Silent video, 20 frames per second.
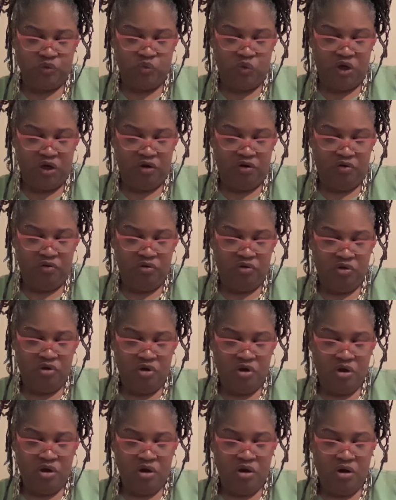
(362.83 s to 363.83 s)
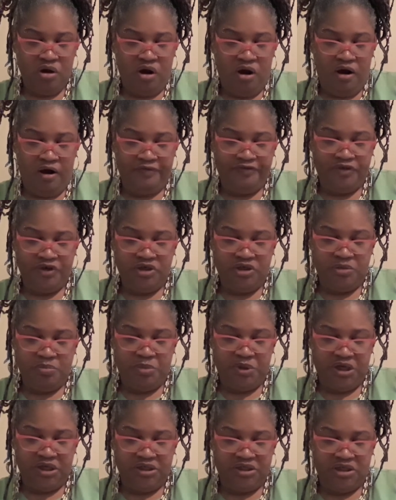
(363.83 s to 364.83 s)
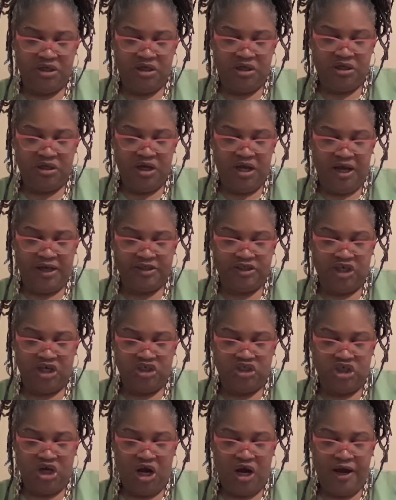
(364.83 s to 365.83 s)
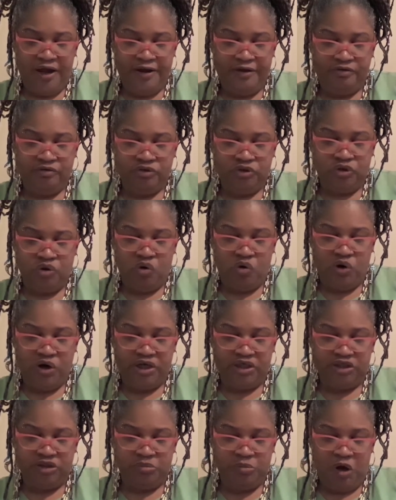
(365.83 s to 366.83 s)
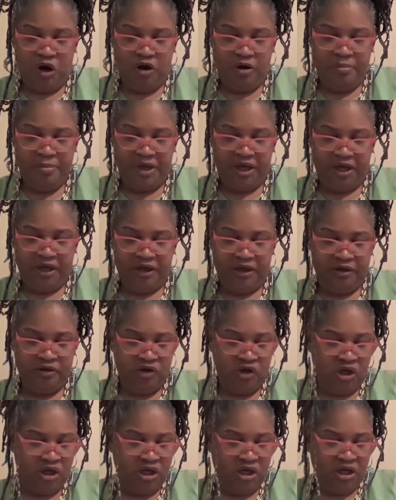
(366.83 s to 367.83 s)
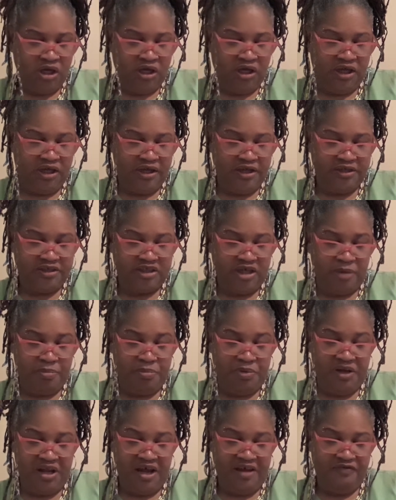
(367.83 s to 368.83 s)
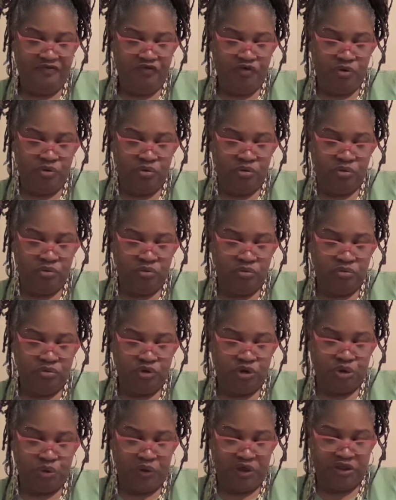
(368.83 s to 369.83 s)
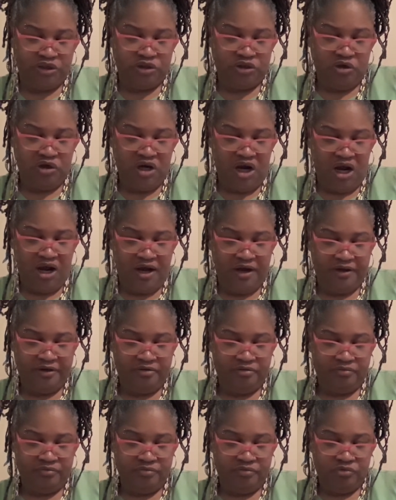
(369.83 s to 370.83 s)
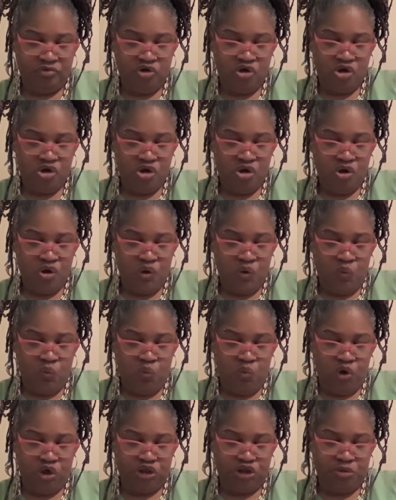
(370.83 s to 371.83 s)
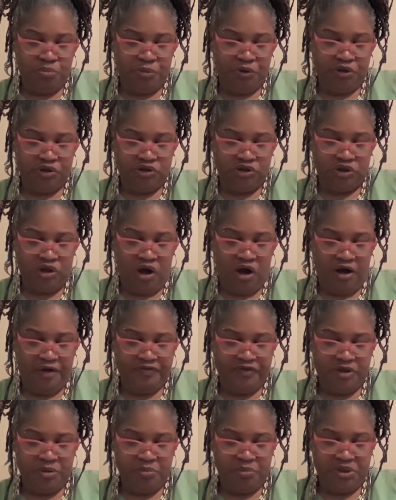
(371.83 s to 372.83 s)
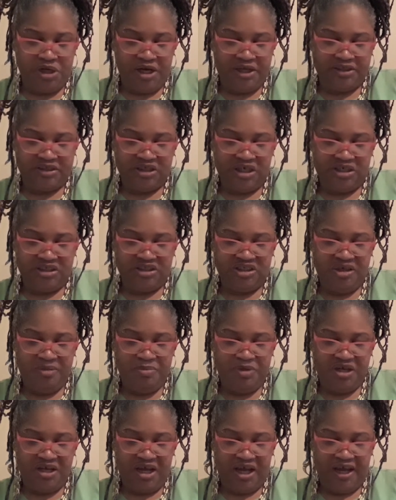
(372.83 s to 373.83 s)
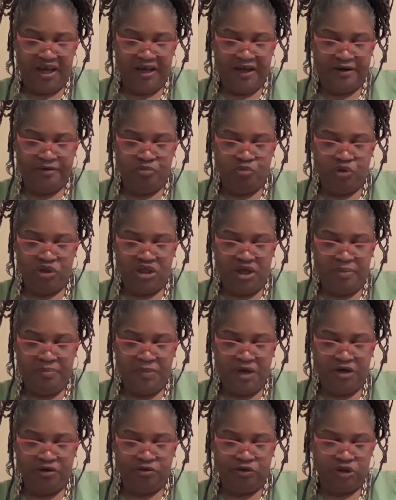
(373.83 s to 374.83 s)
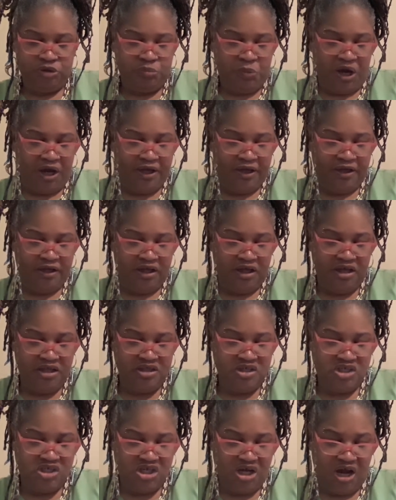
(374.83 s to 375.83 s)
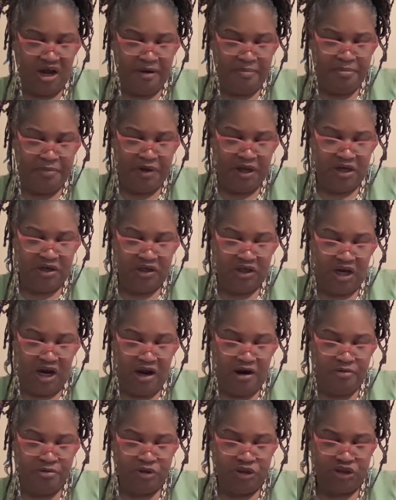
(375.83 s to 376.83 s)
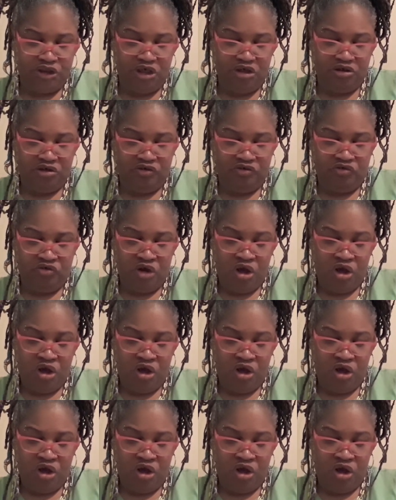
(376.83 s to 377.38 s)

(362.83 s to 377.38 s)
well. Often depicted as a child or a small man, he is a playful trickster god. Worshippers often place a cement head with a metal spike in the top and cowrie shells